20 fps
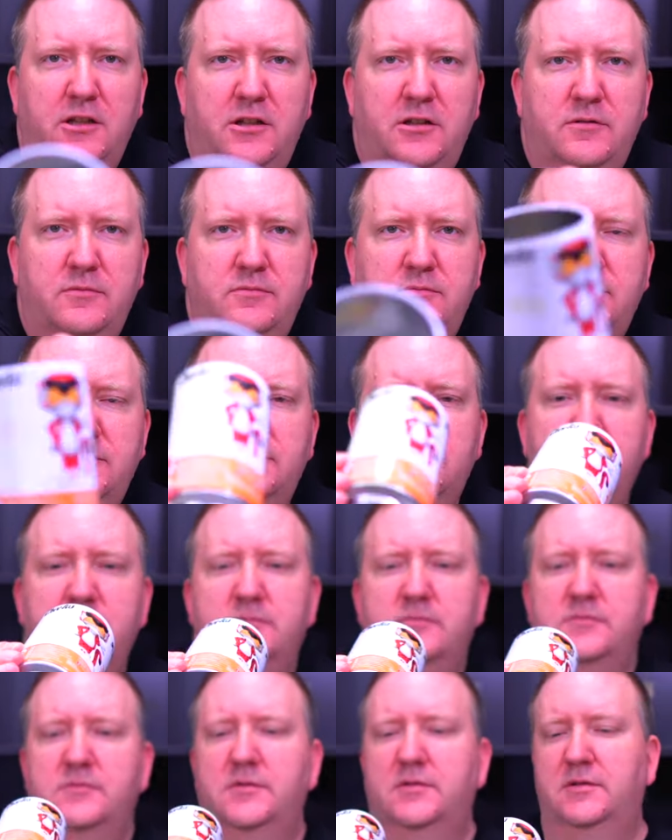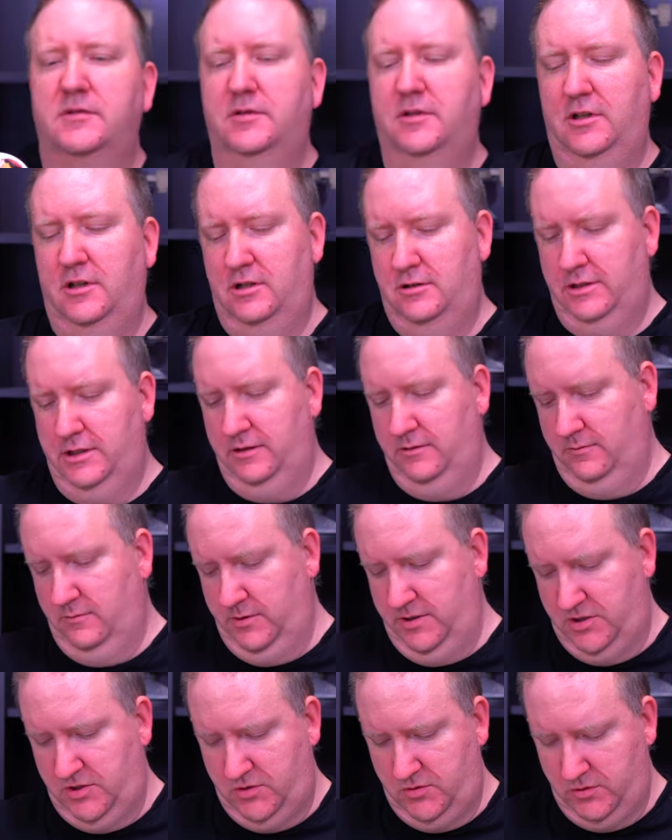good. Alright,
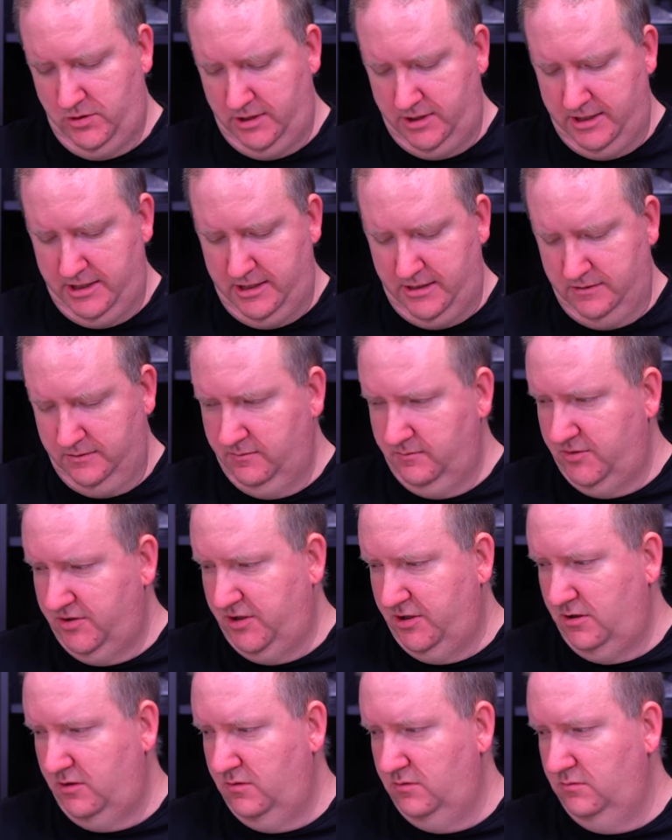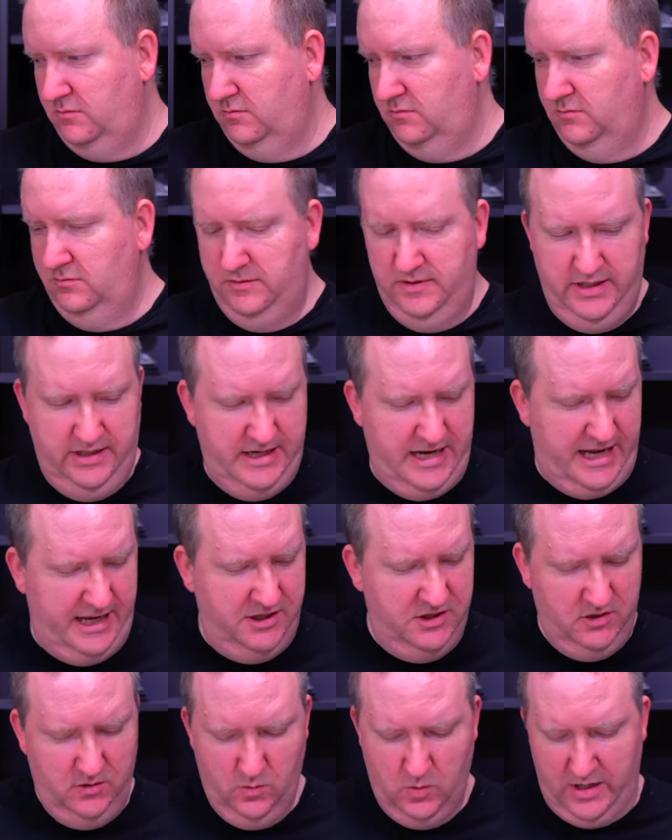we struck out. So, did
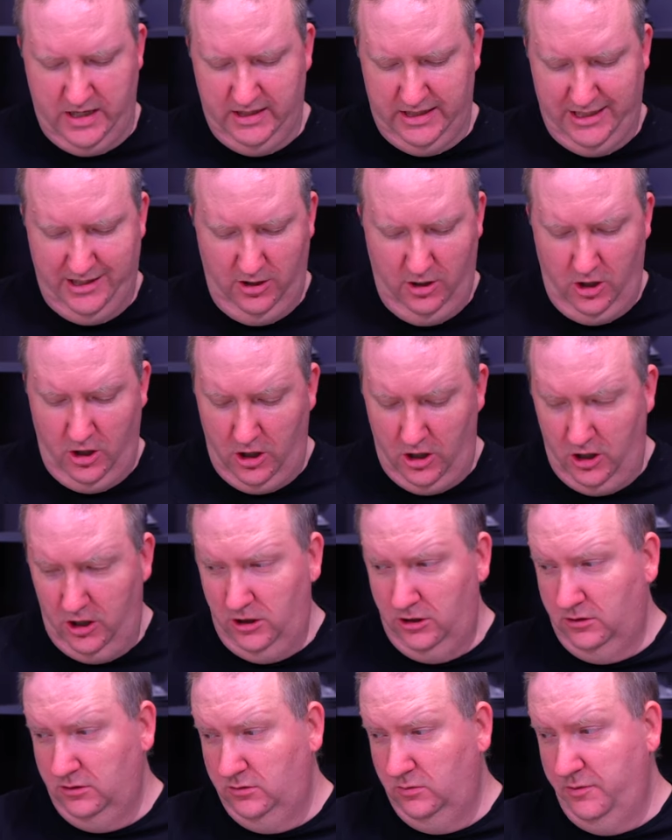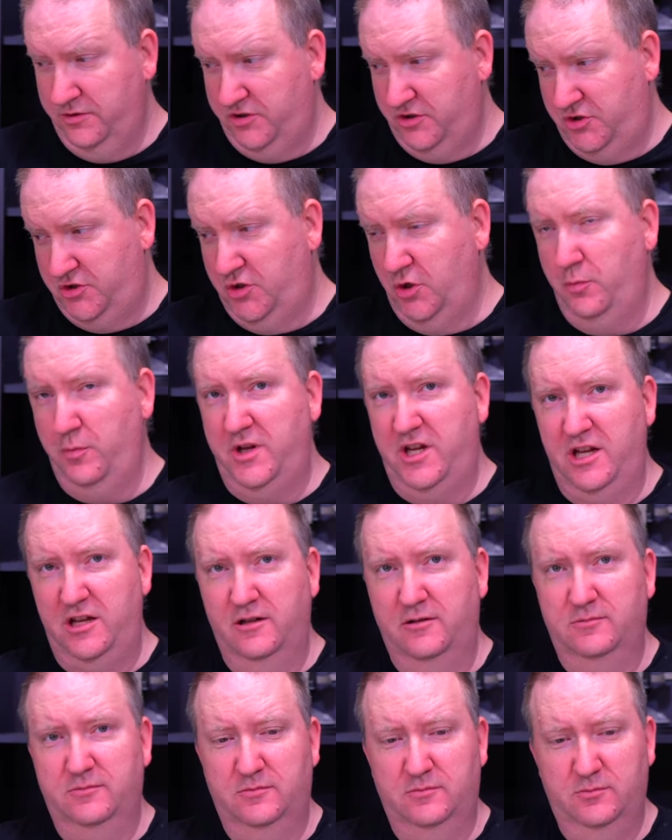not do well at all with the Shumi
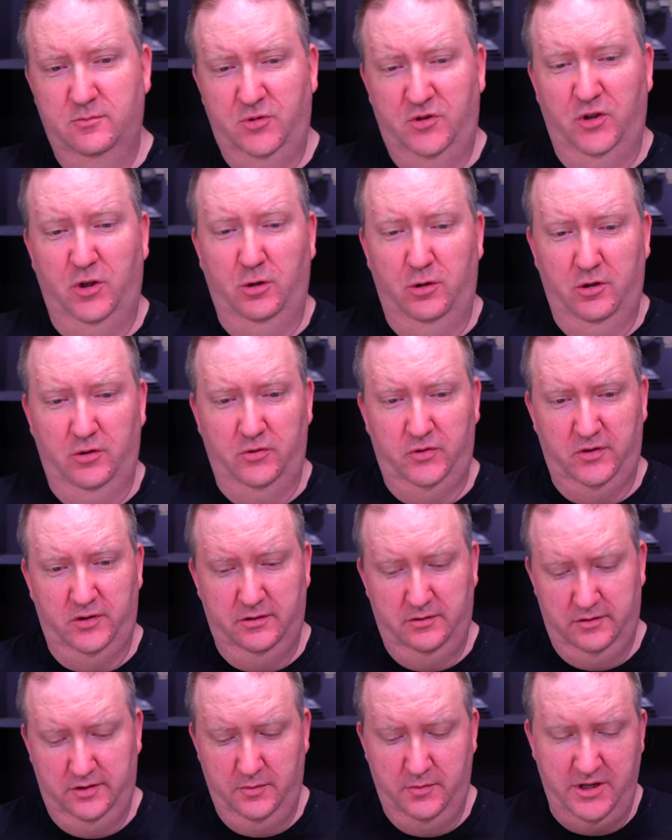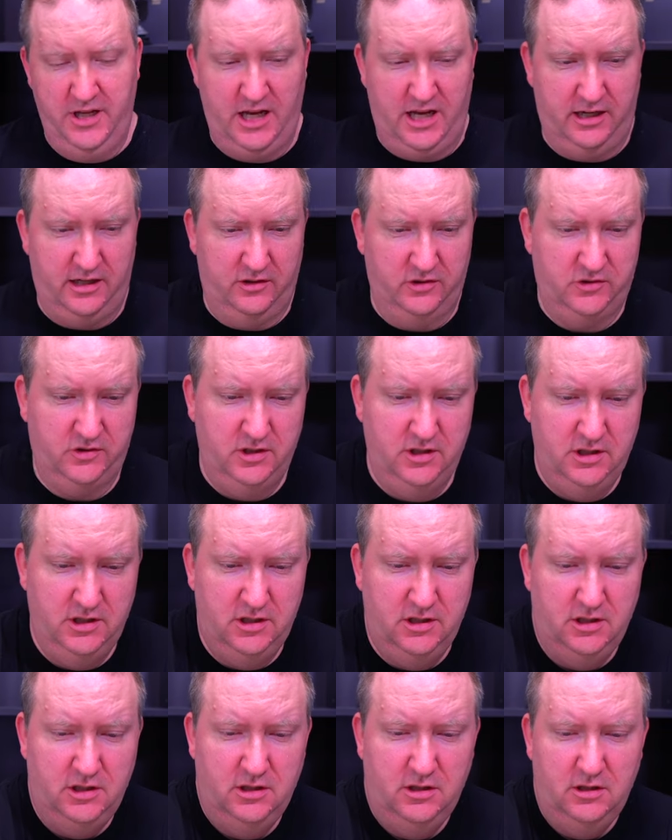sodas, to be honest.
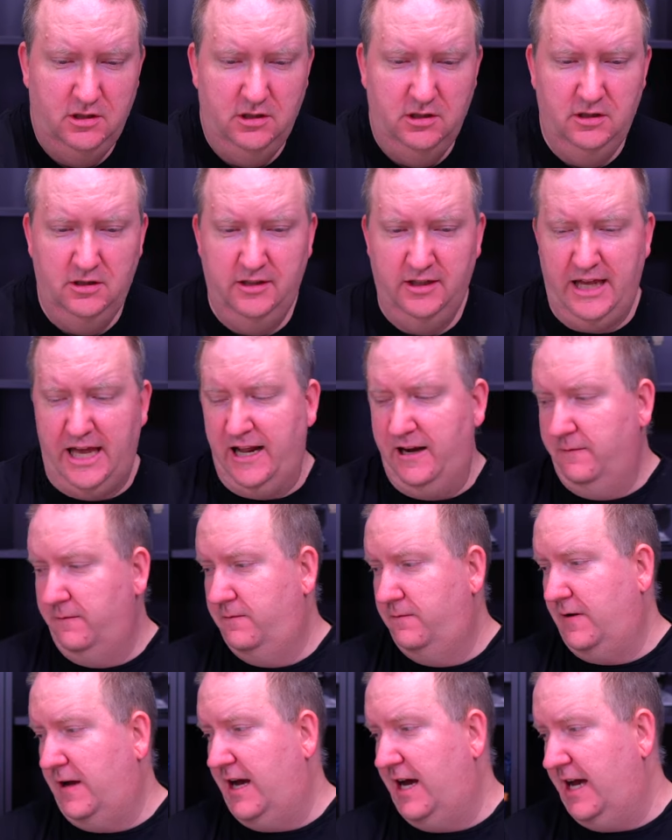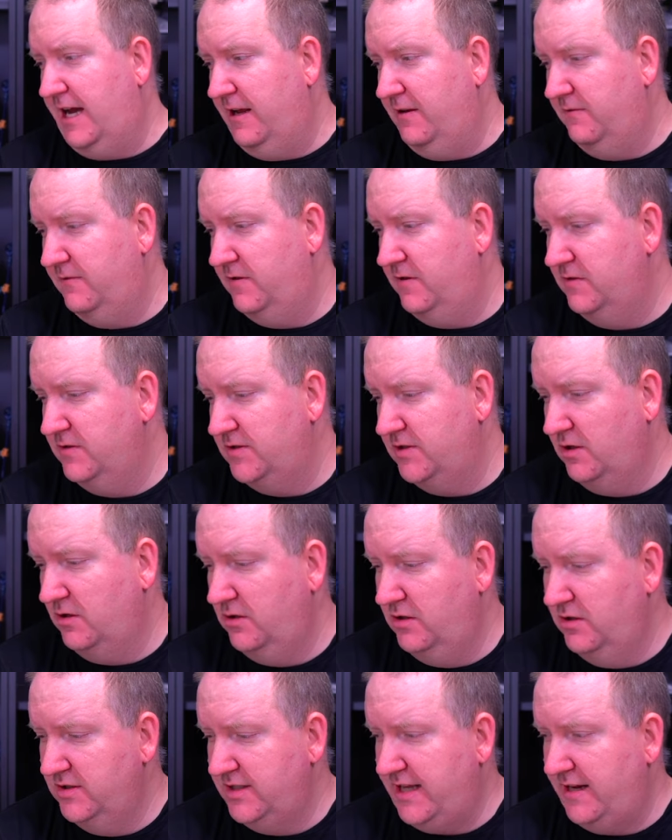Out of five
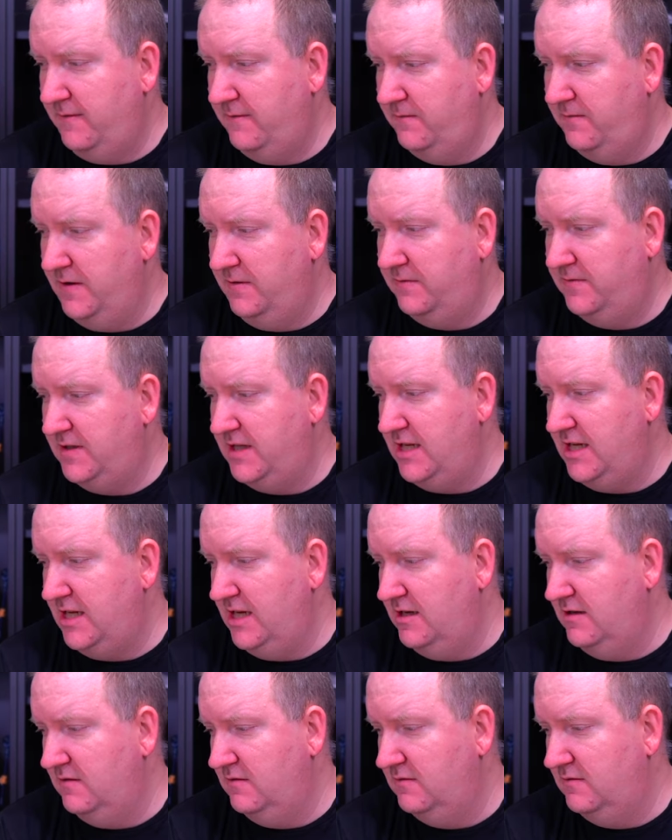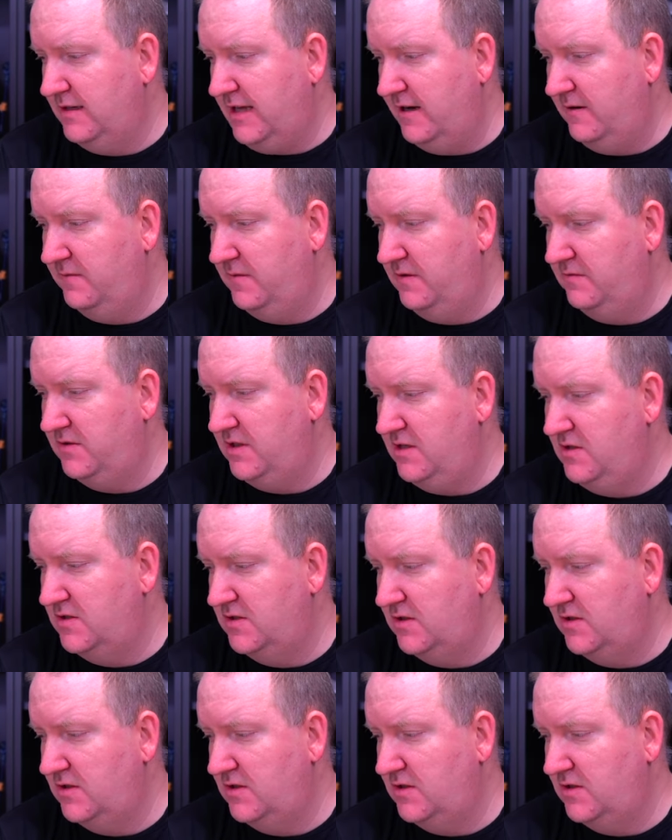sodas, out of 15, out of 15